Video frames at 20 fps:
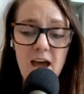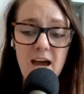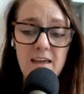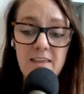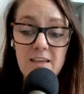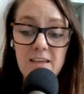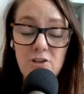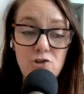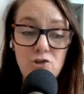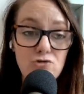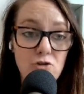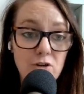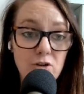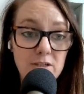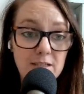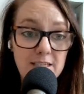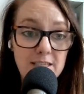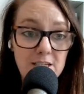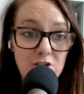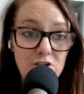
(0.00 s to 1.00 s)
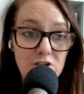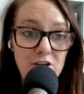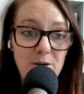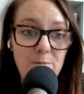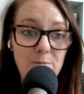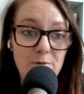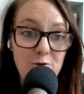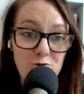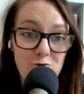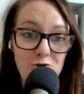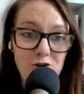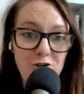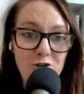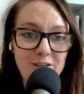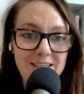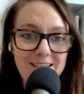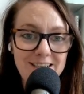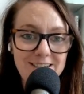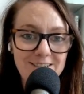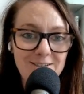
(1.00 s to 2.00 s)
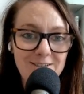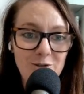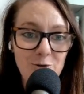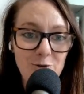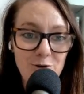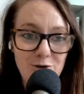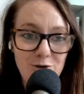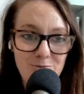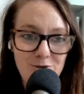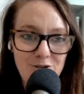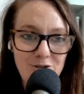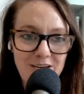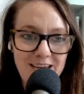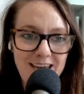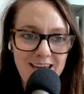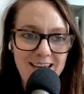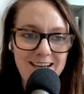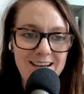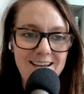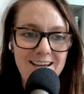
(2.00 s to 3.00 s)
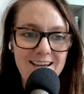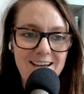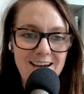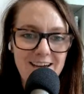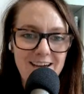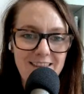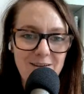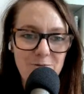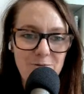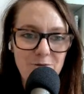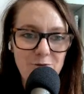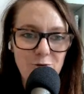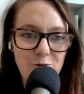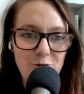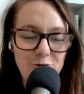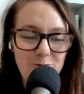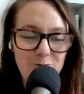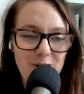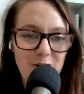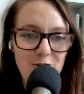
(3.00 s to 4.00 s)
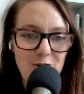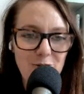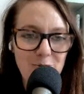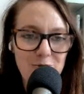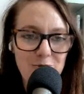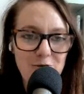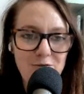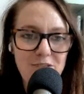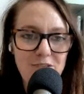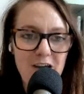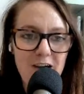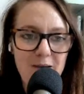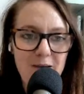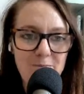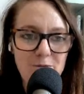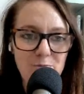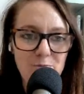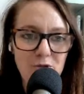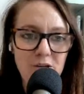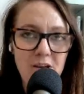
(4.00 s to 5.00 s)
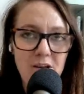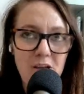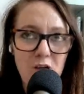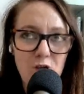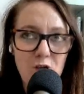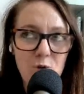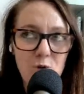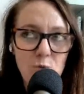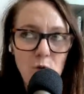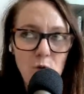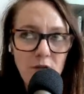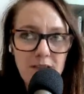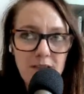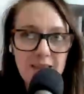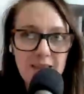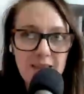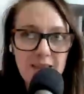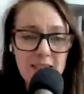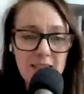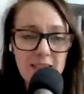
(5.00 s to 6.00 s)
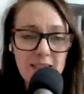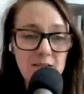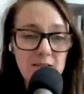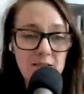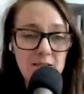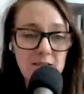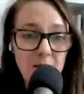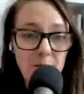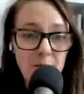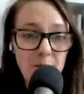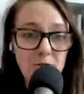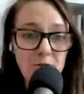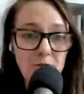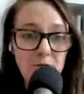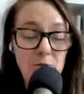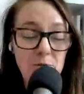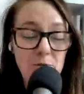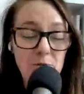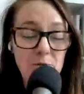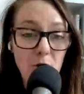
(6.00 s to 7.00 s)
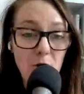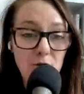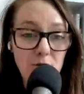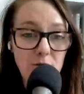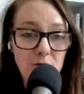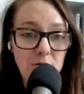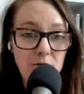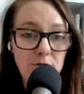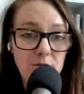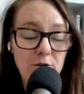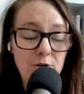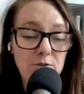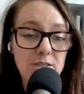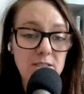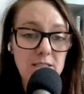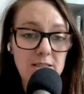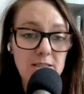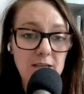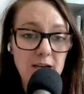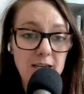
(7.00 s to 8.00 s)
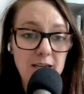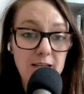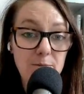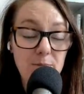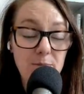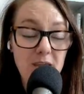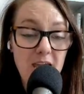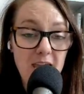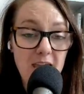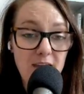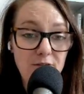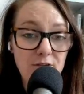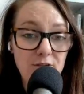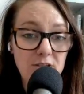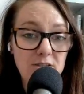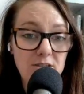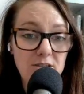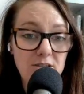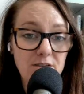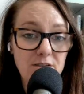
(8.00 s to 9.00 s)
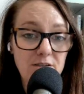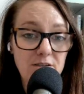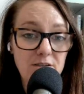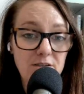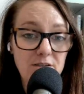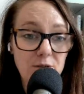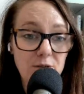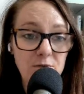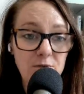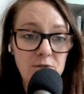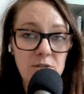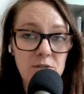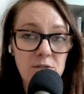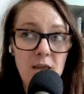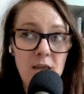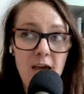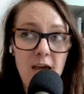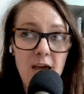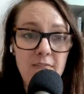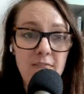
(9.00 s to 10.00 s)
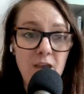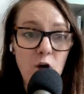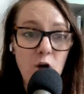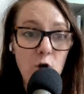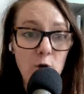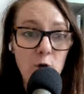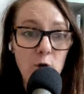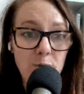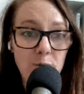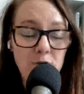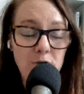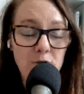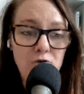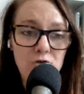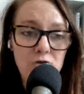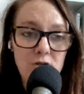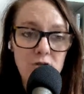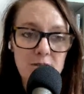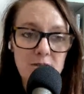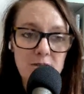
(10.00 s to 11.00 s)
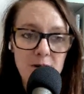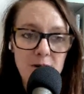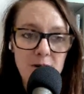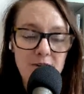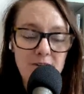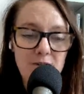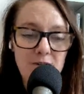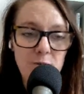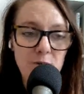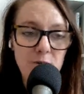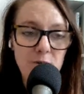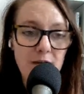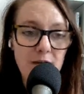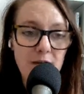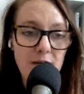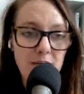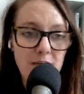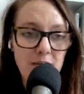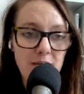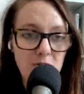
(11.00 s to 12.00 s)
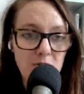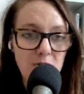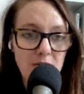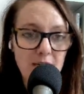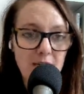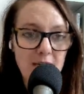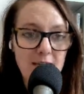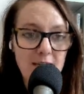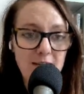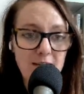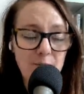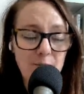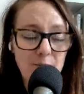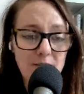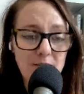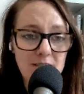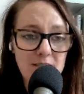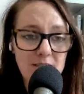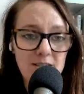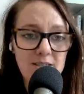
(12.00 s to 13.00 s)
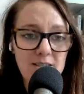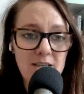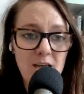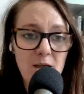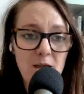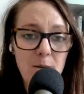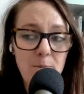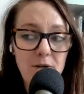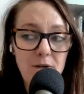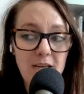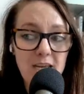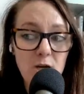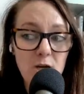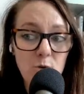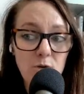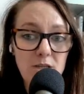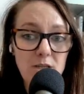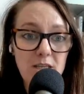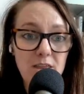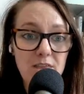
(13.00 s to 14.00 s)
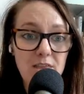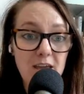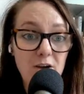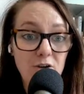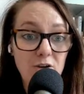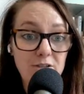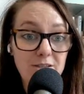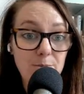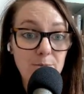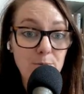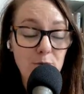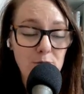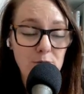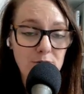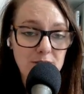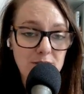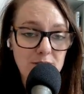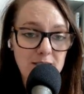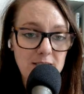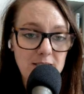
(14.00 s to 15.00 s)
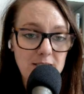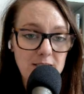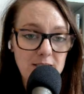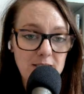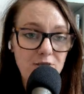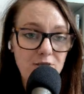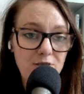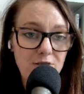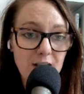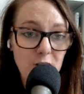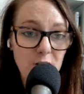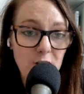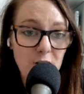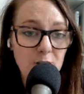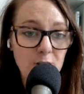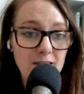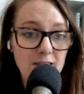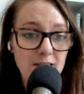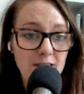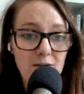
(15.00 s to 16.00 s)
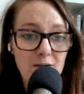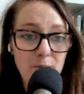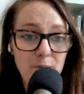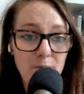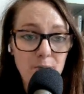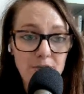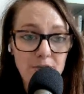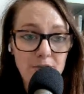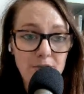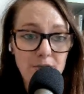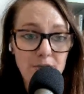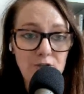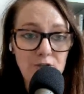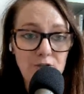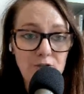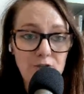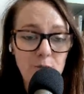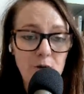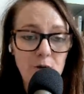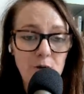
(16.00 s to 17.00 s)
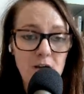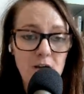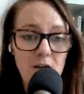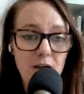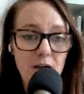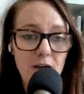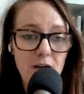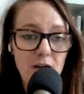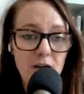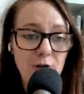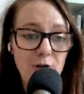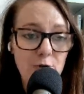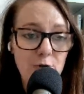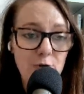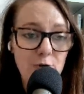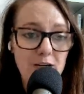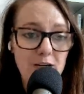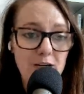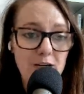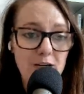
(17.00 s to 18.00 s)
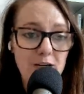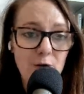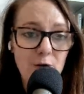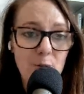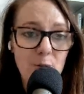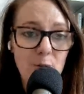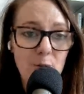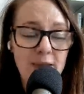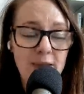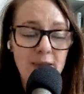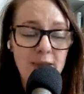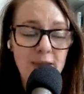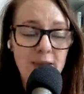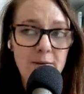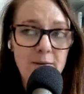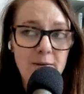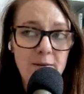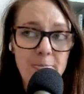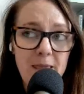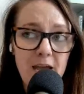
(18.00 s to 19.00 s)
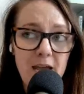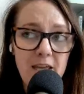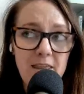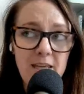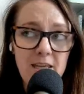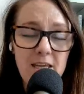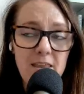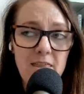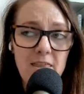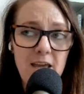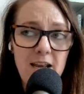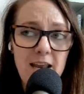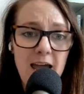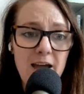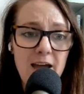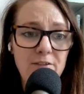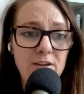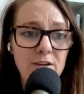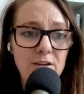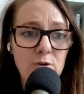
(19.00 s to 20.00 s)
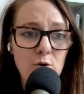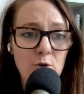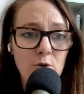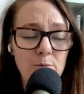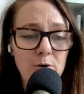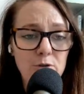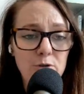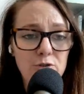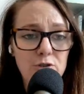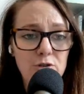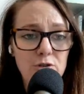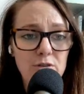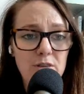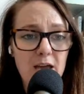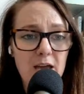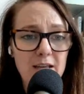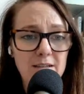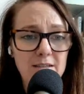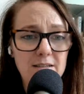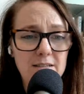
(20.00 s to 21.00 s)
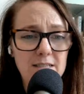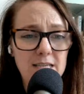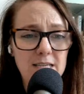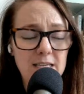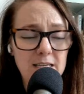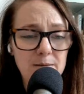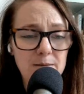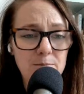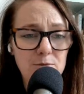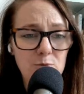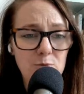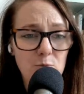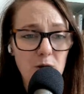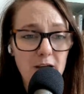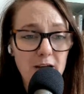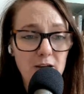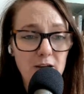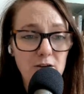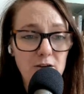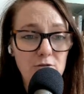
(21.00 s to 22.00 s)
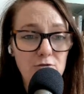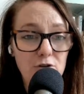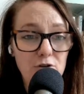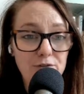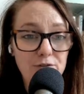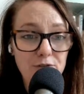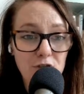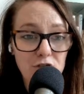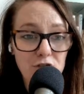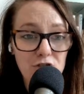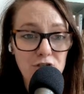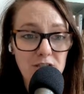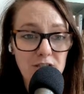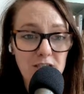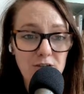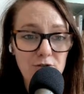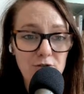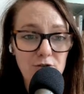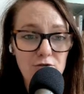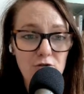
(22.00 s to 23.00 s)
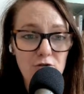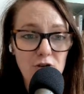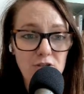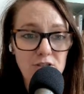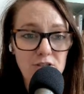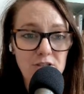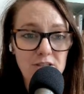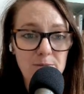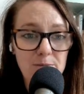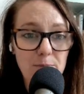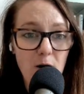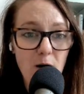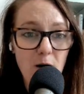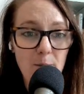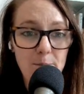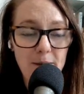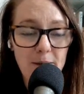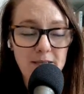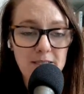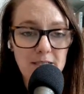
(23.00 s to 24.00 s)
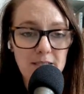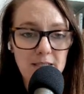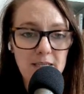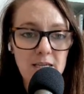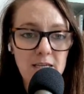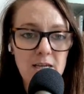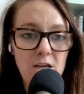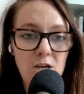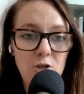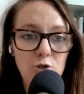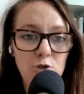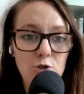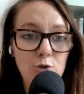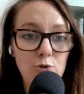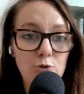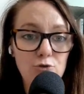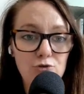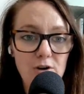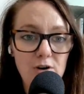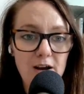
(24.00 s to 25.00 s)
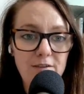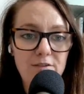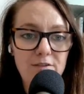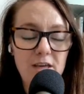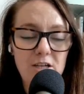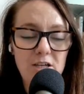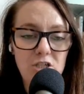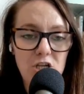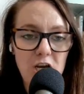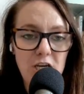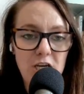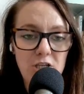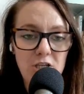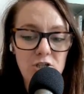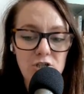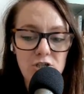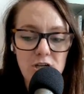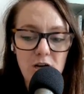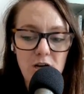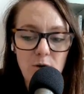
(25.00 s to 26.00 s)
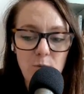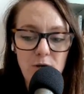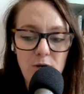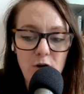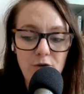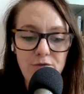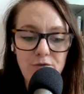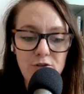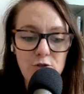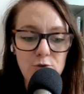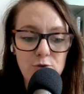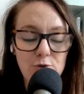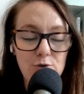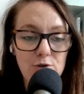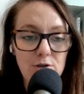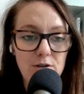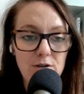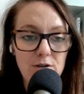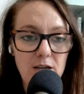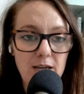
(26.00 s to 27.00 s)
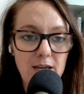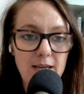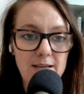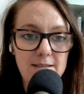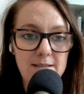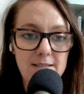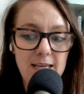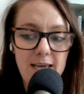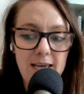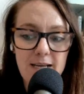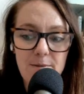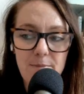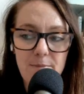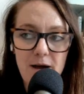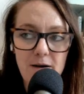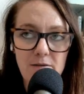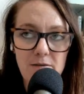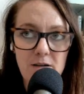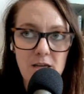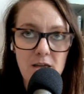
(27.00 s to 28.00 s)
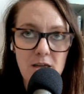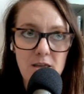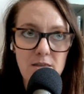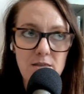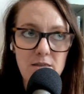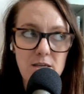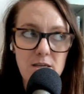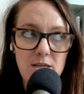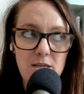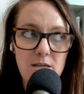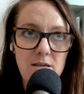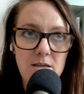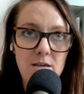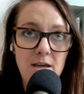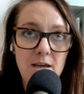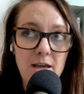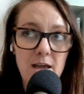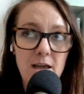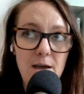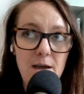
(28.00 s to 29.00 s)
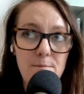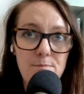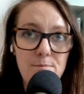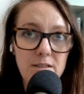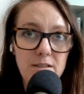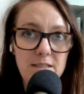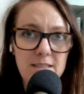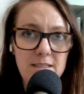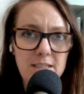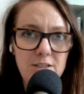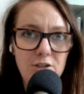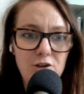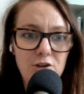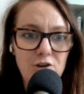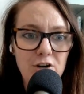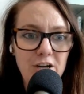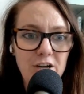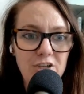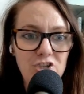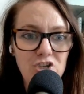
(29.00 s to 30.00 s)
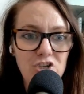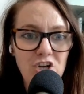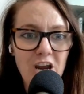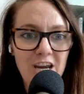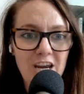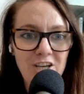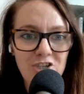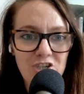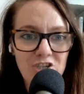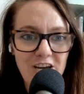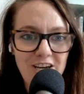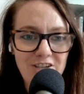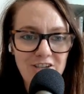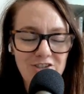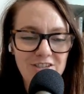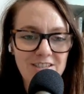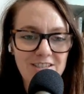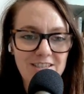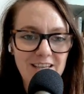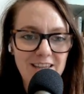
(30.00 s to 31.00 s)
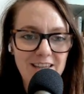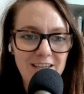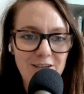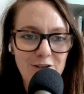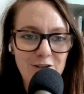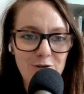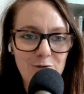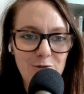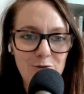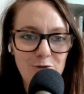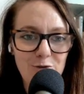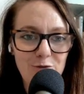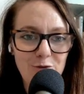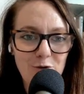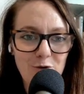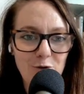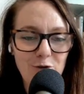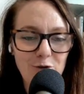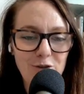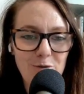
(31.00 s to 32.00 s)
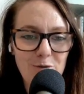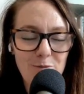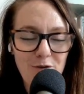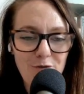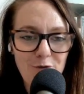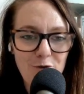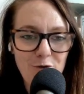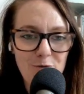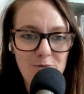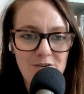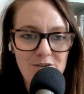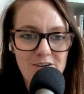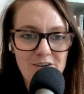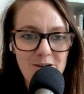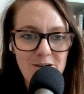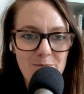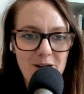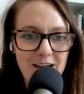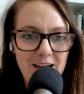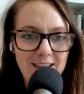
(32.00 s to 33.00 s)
I think strong leadership, strong leaders who communicate. I think we've talked about a number of times, but you want leaders to be able to model those desired behaviors and values, and they're open and transparent with how they communicate in the business. But equally, they are supporting and valuing their employees too, can go a really long way. I think then having almost that teams work cross functionally or cross departmentally to drive that change. We often talk Cascade about the ability to create change agents. I think you've called them before, Miriam.